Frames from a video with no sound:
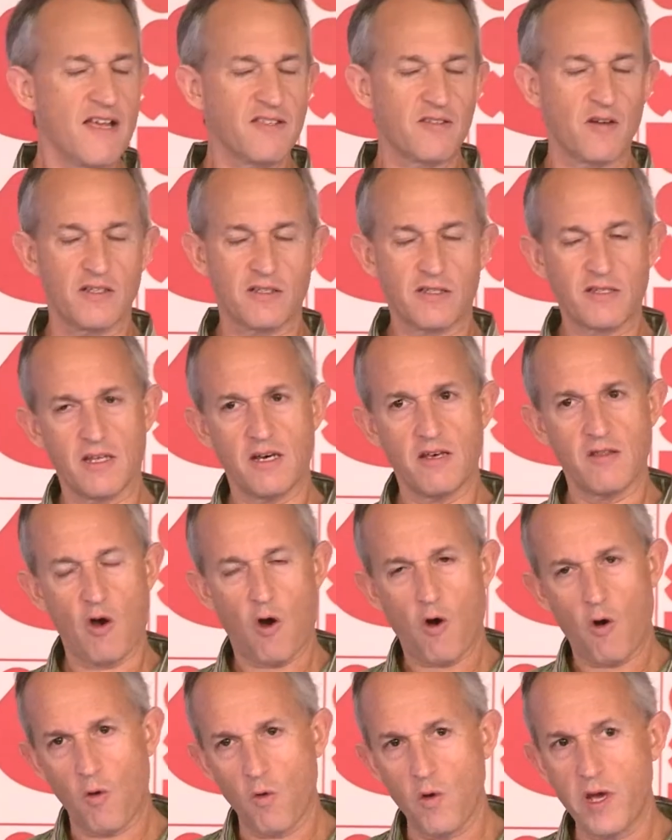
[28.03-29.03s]
So it's the
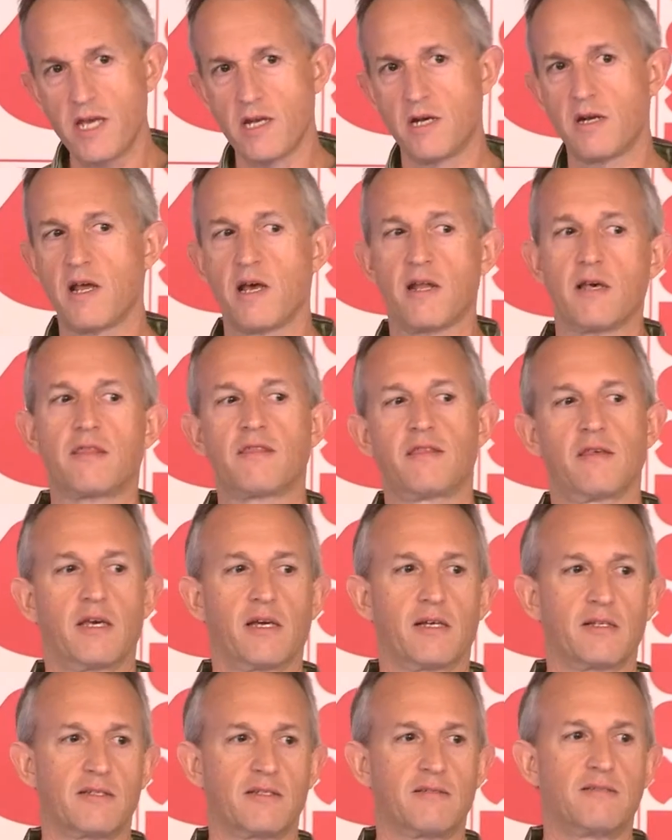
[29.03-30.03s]
whole Internet of
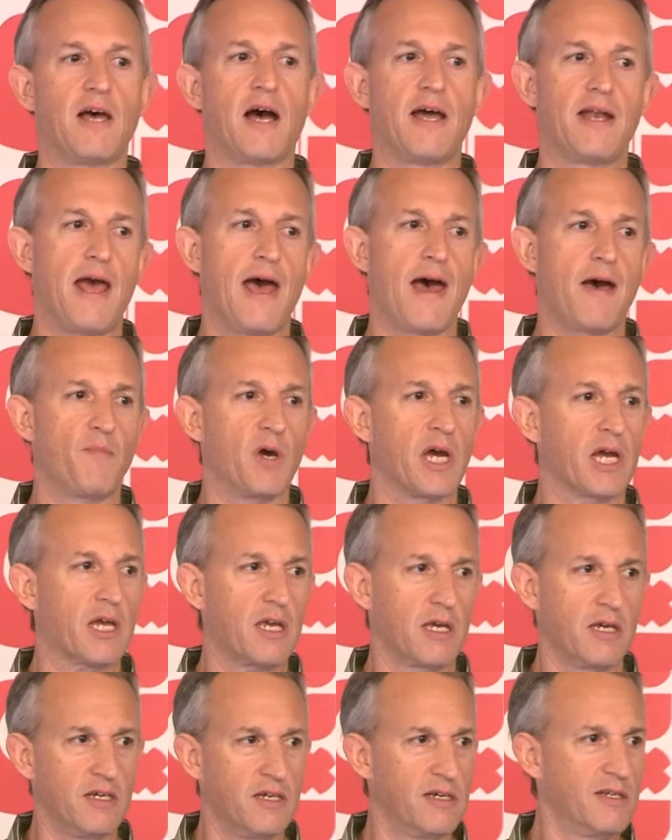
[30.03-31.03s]
Things
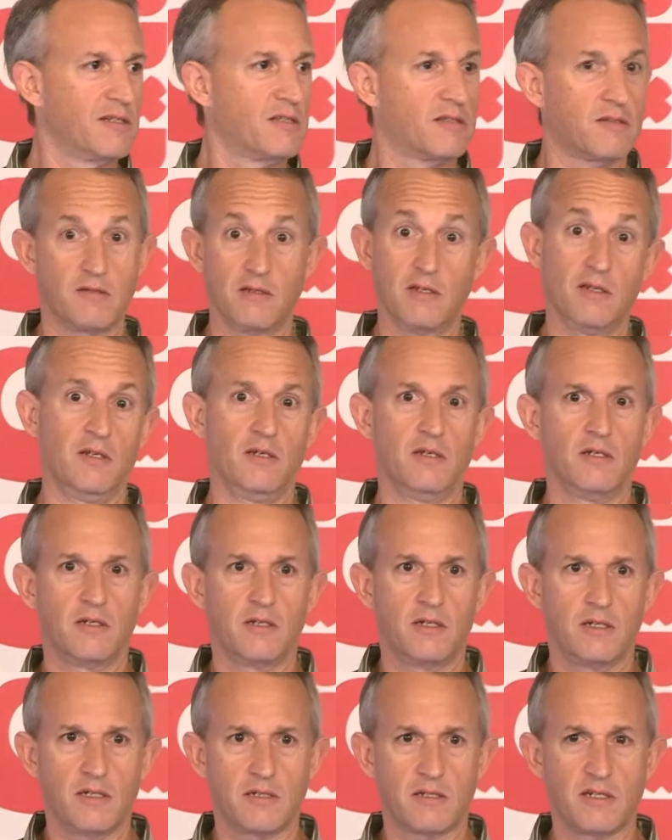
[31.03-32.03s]
dynamic is
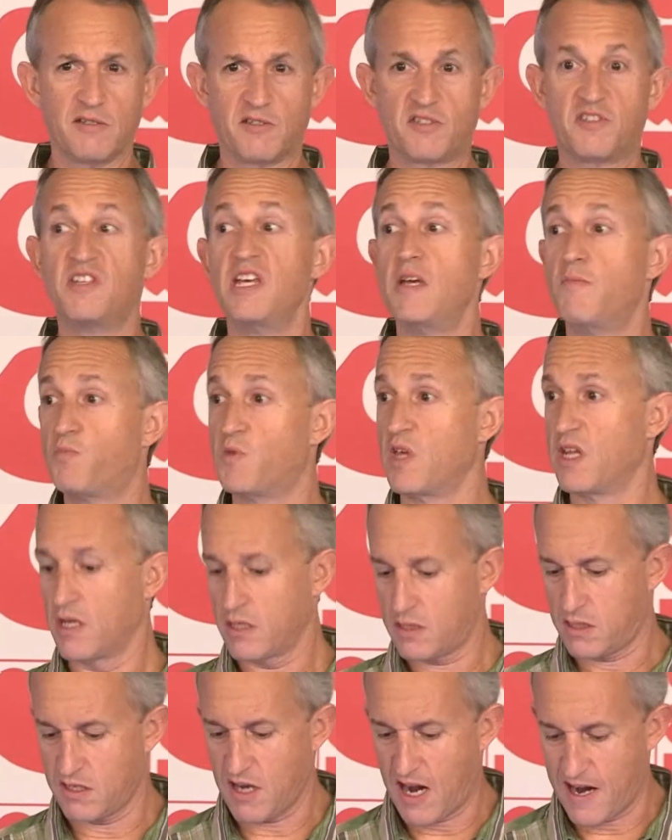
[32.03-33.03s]
steeped in
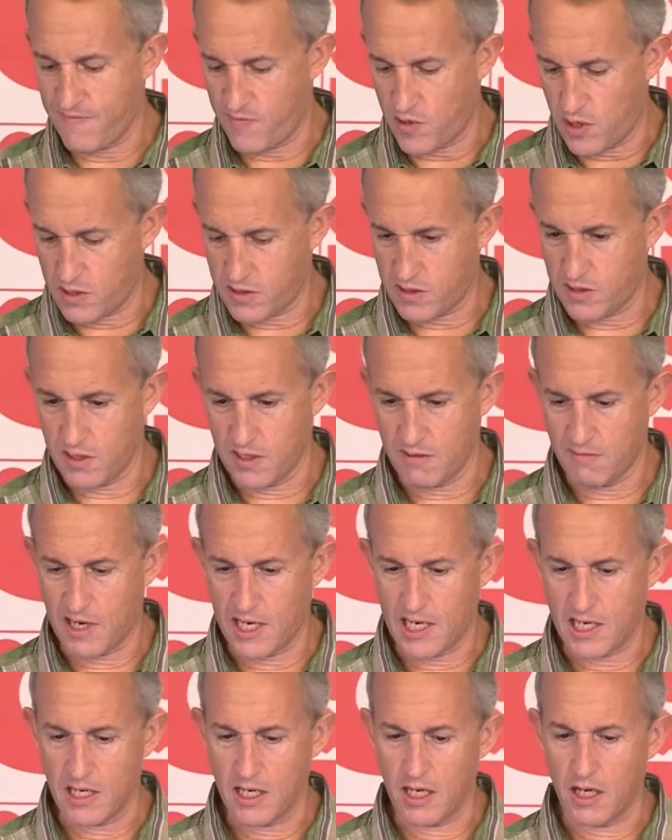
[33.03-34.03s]
its diversity
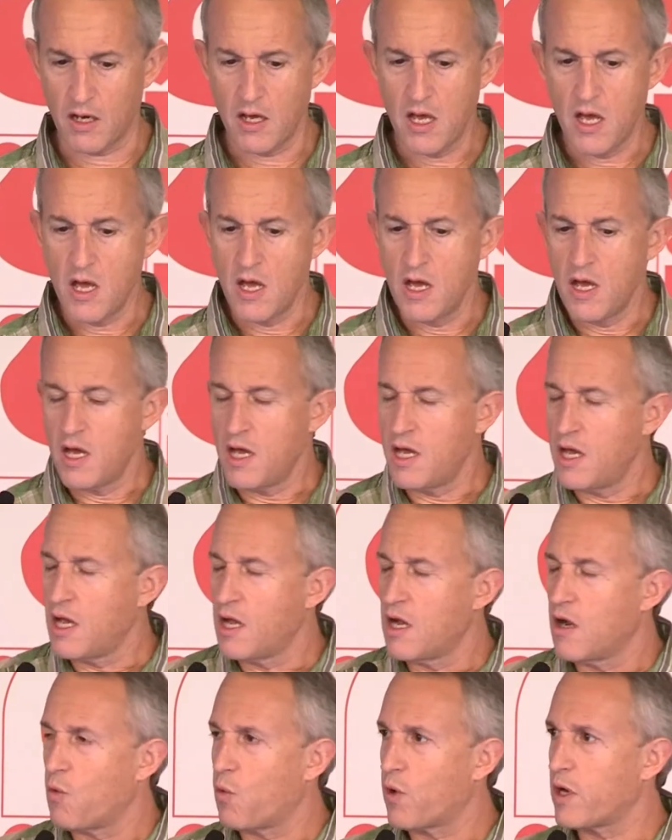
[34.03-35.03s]
right now.
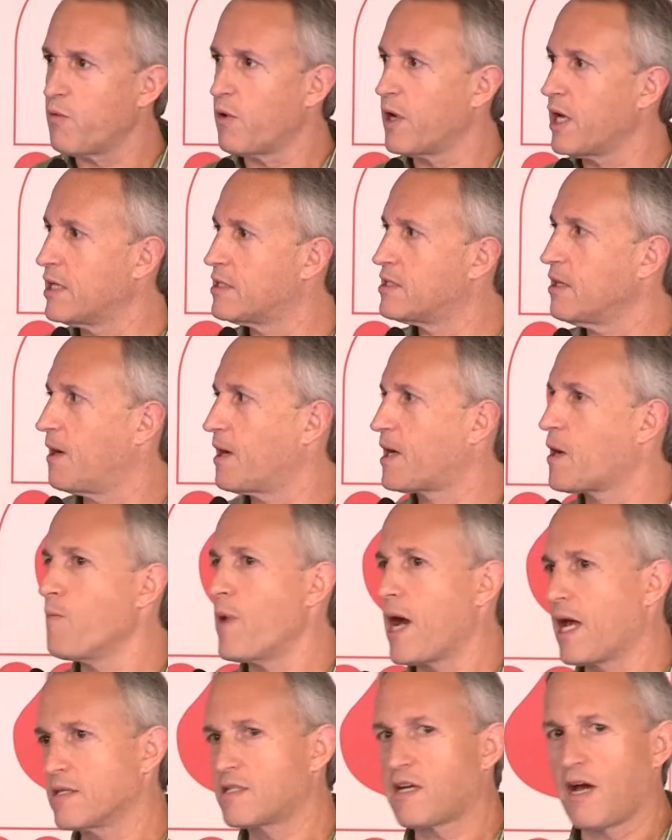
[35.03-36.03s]
What I wanted to talk
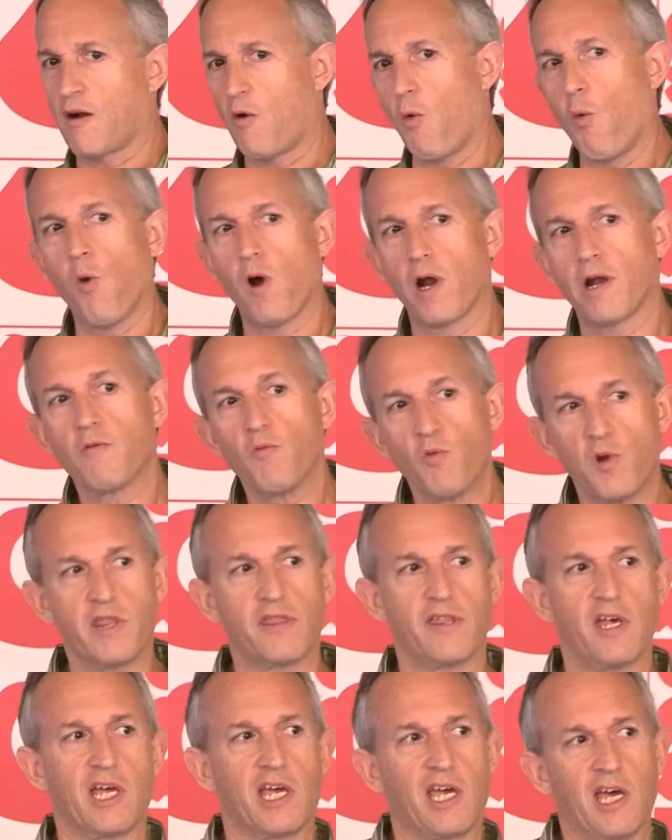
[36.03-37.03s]
about is kind of what we
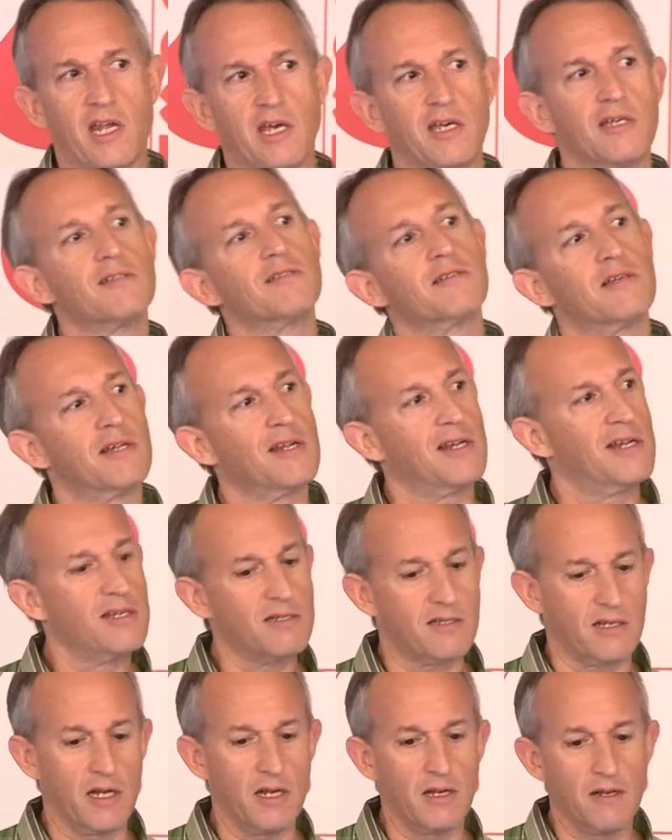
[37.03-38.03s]
think it is and it
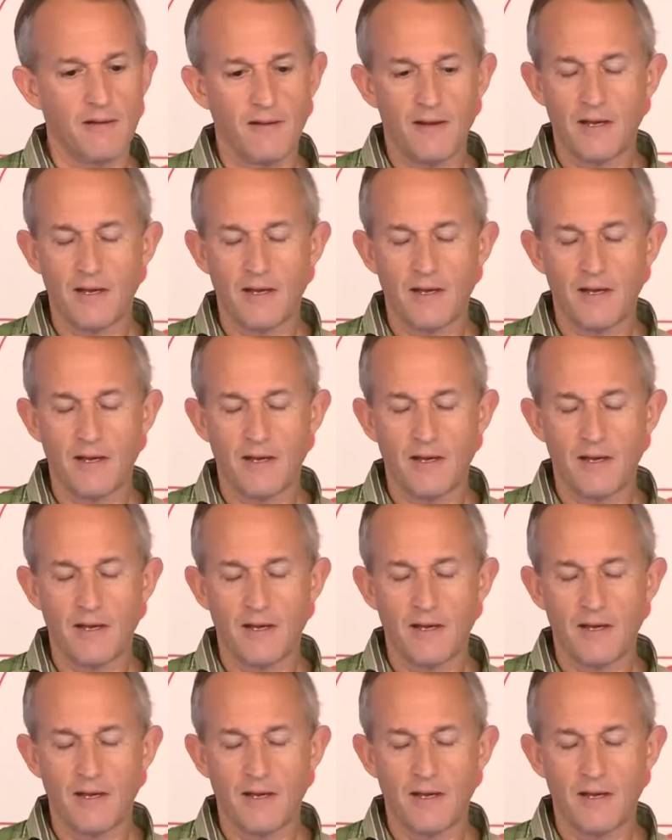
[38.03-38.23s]
isn't.